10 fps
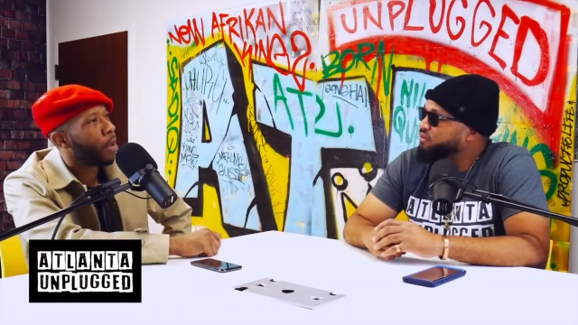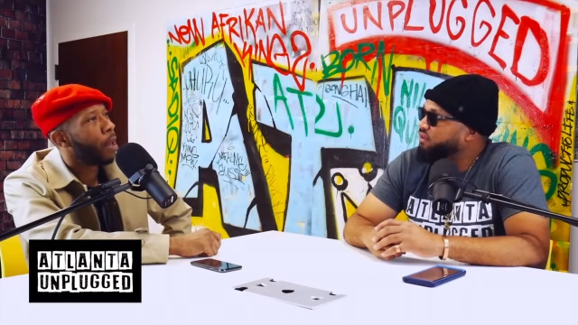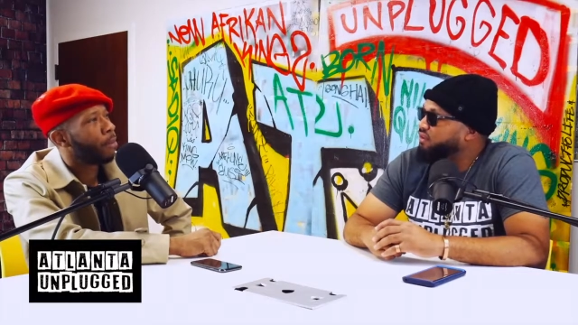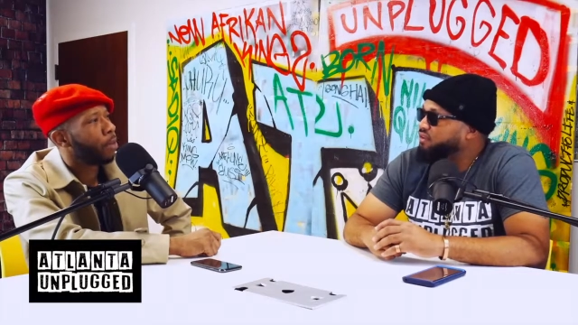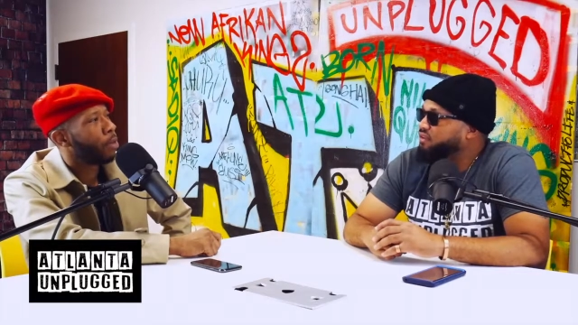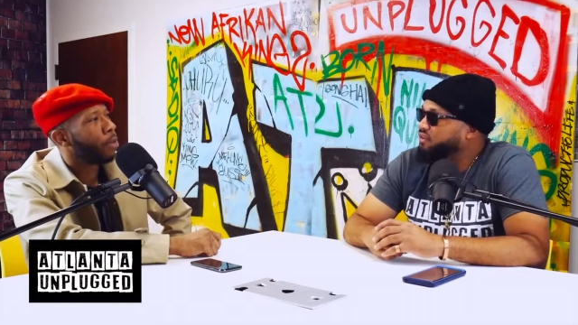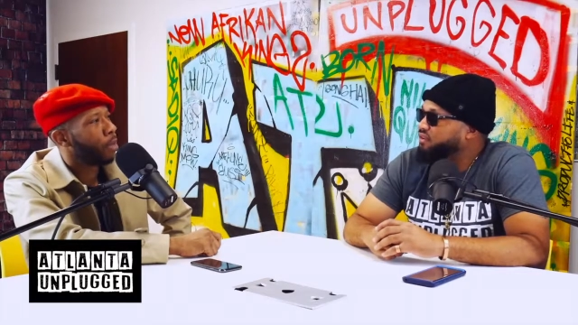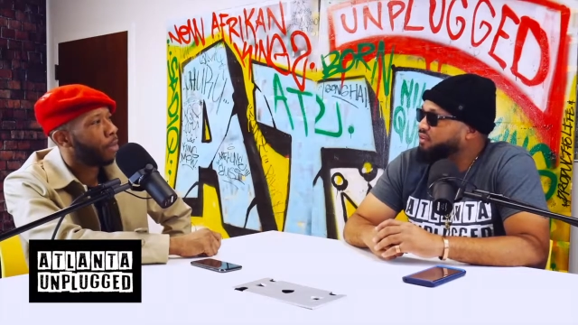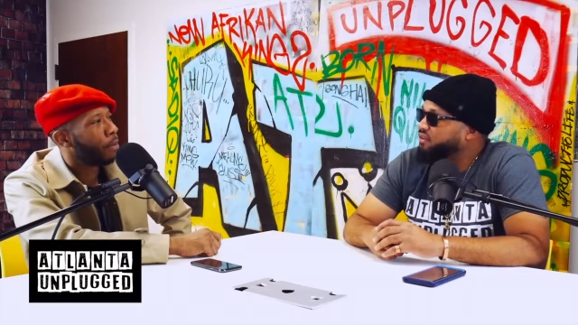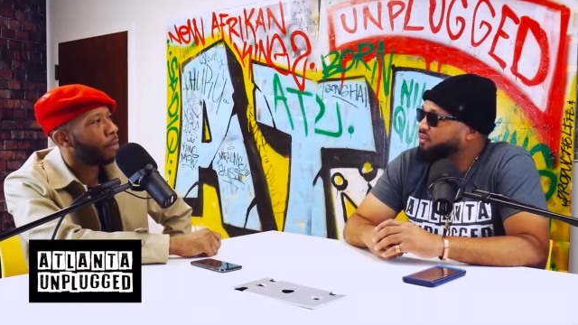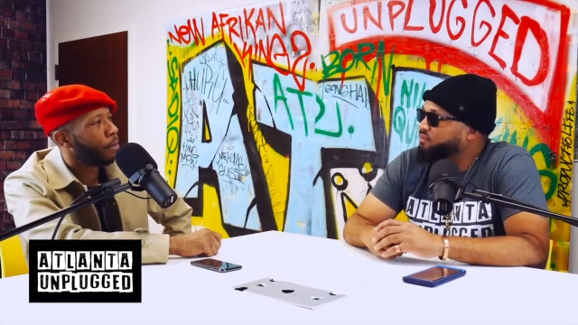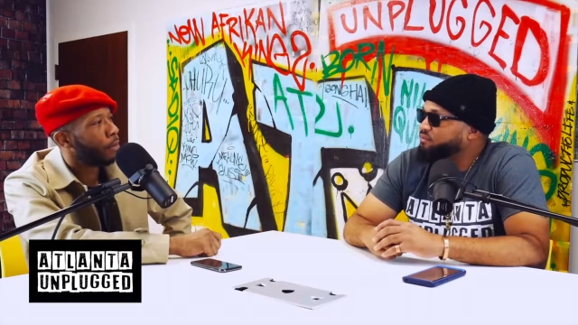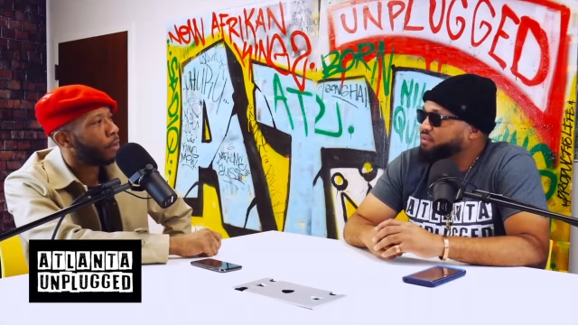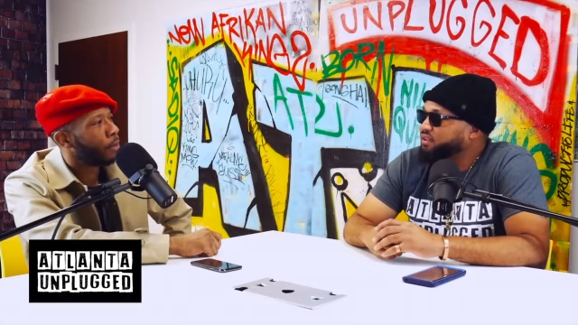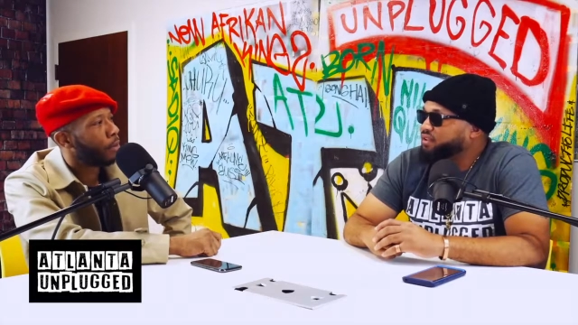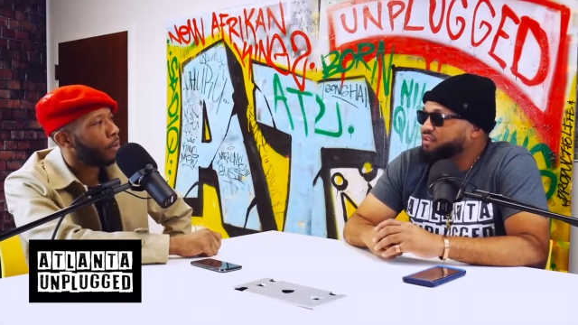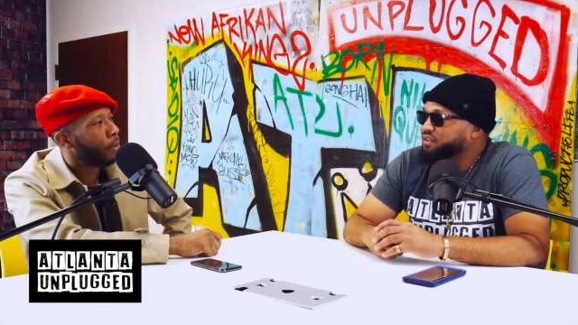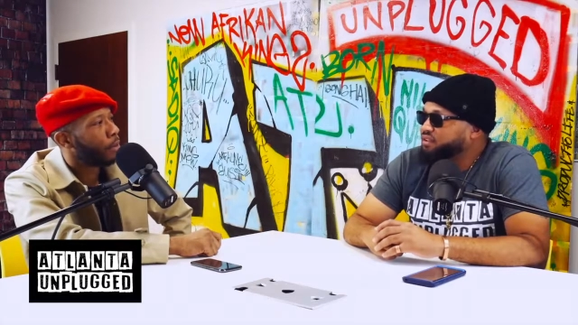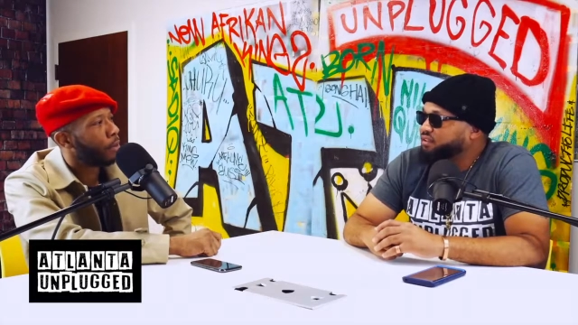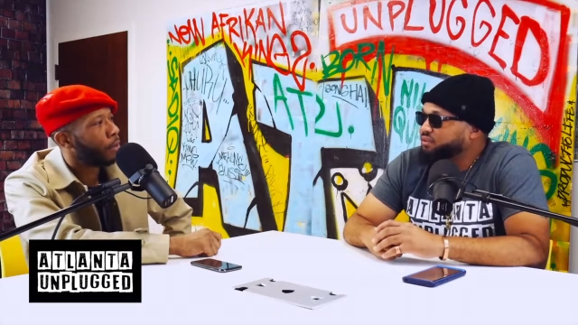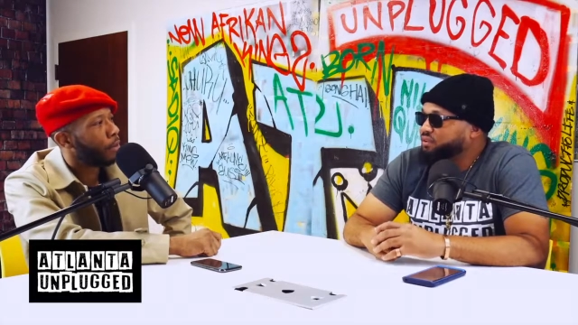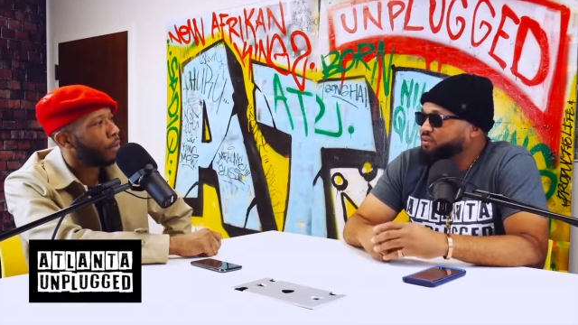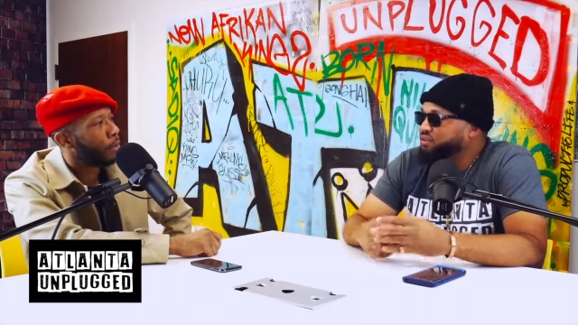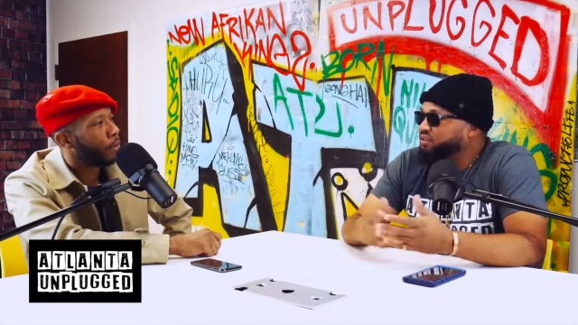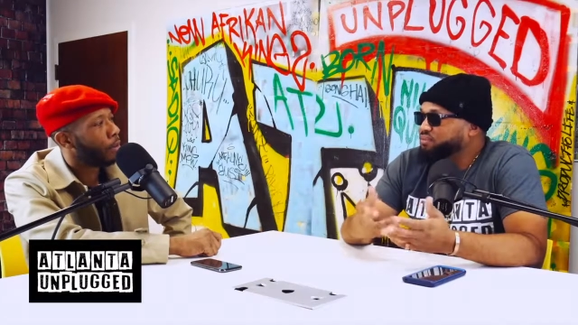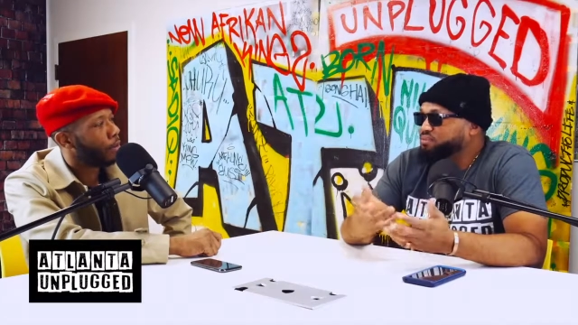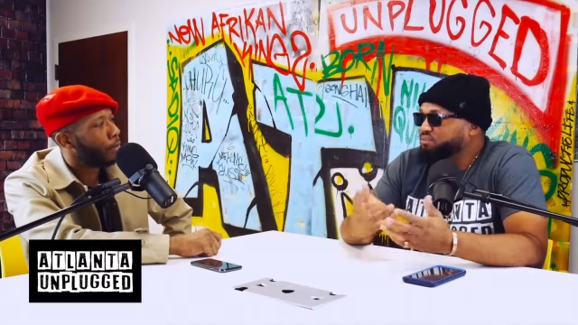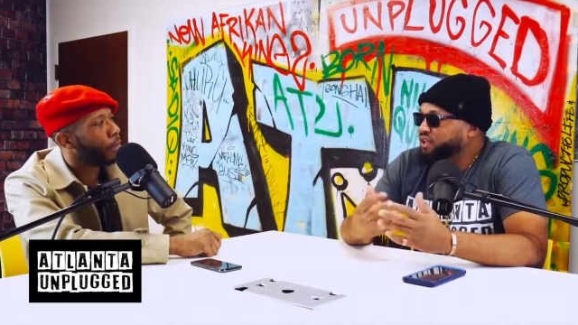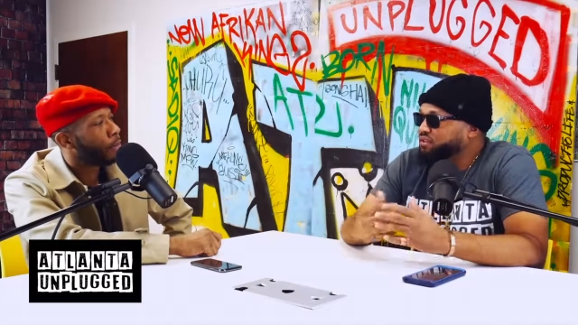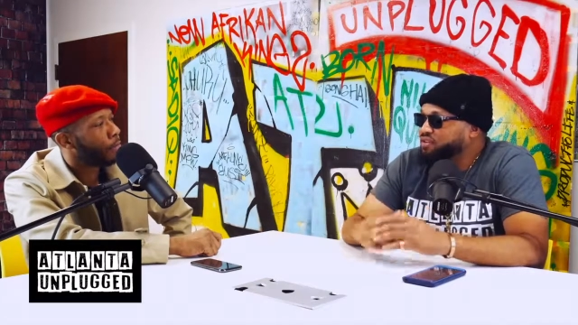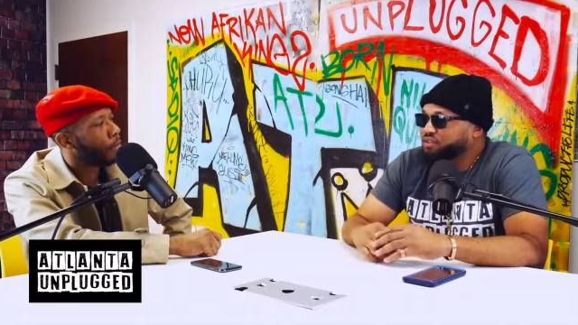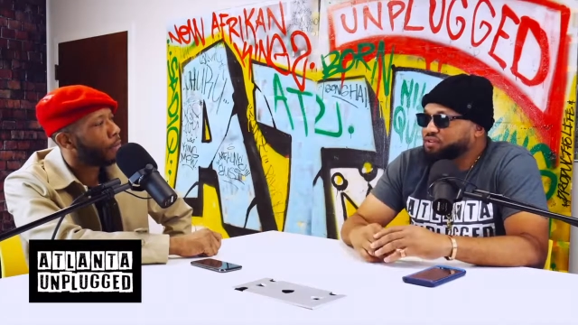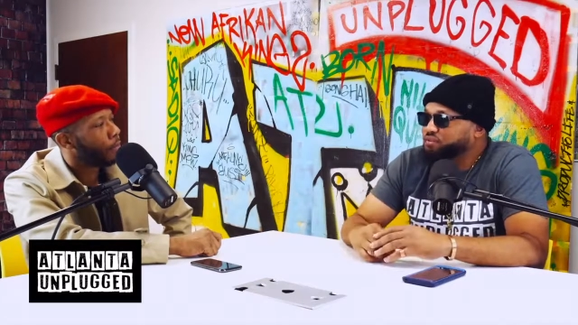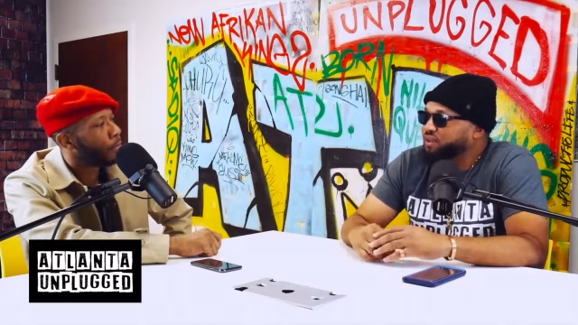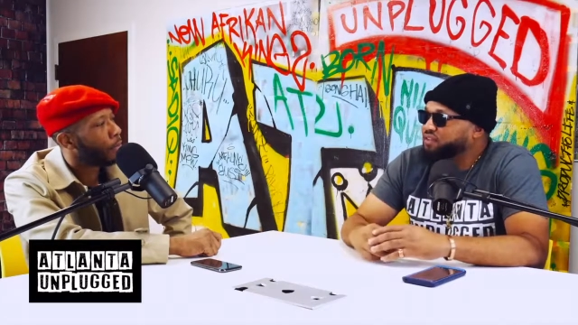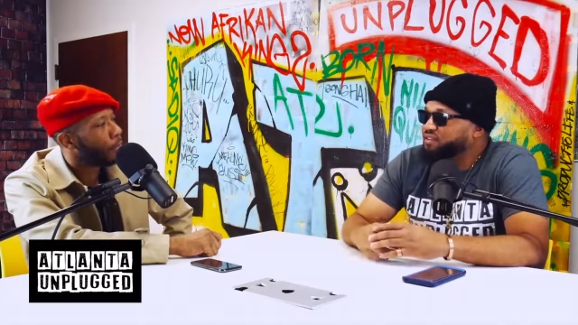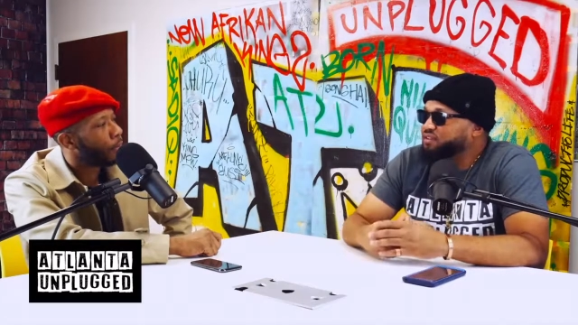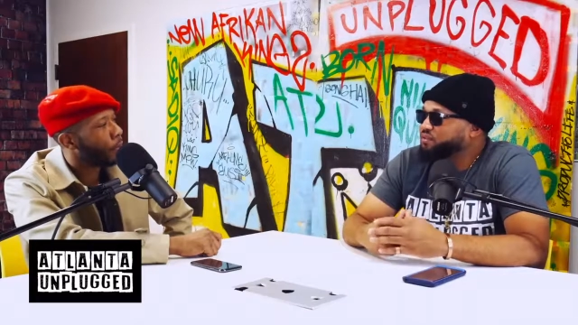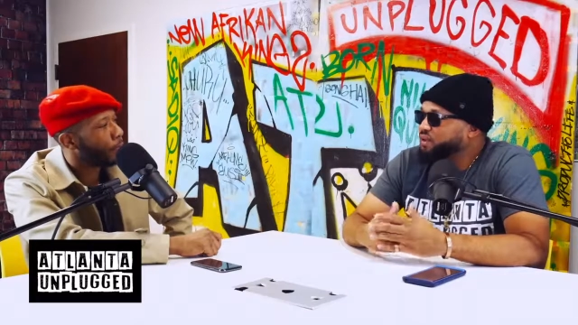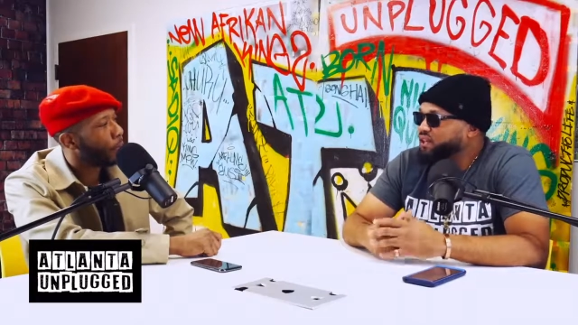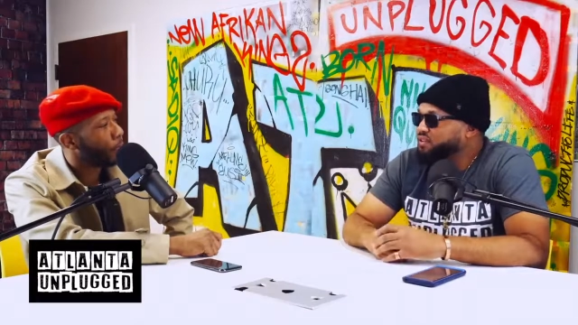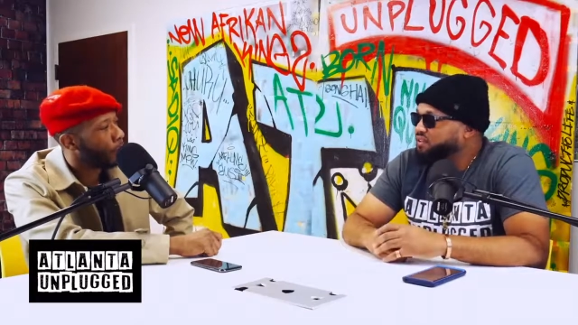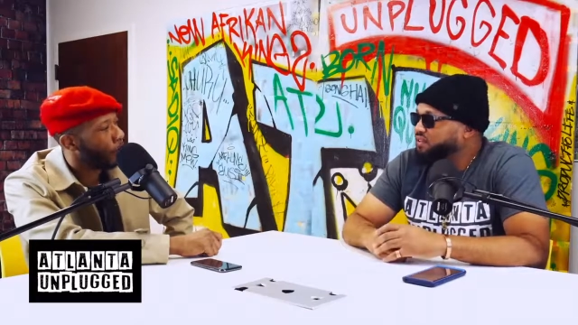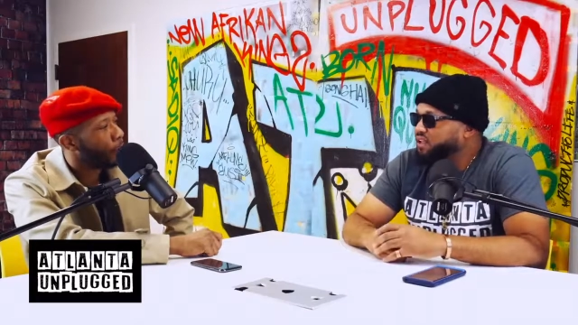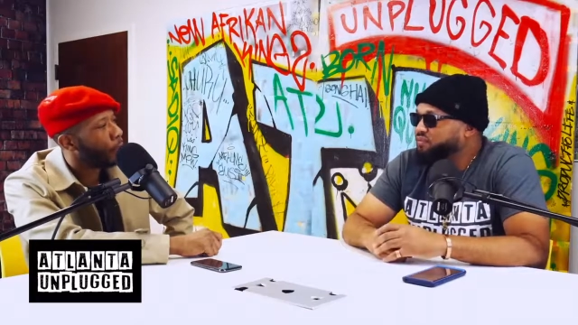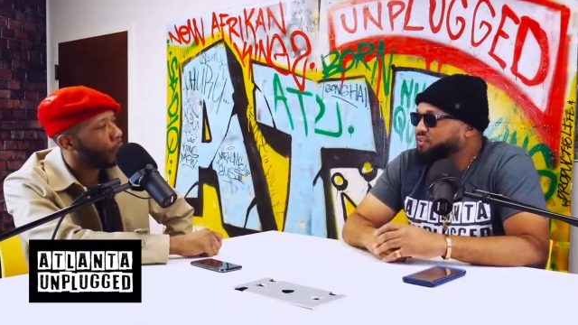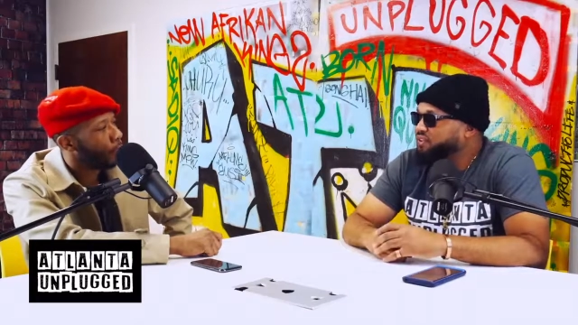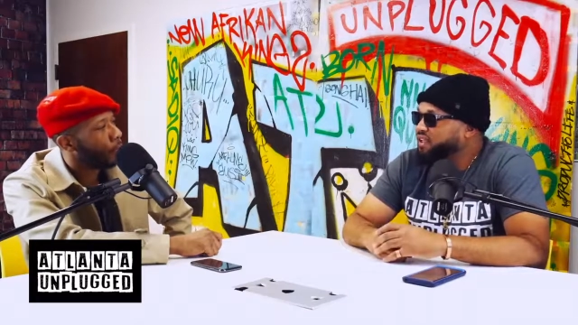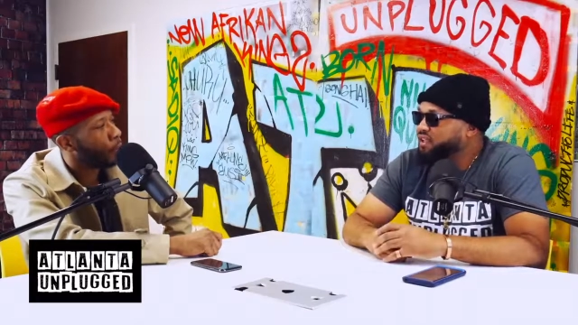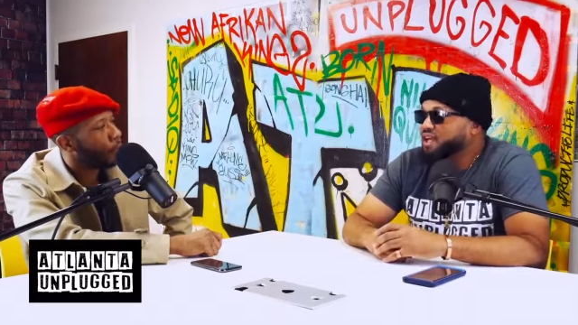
Speaker 1: Uh, Absolutely. Uh, um, you know this presidential race that's crazy and everything.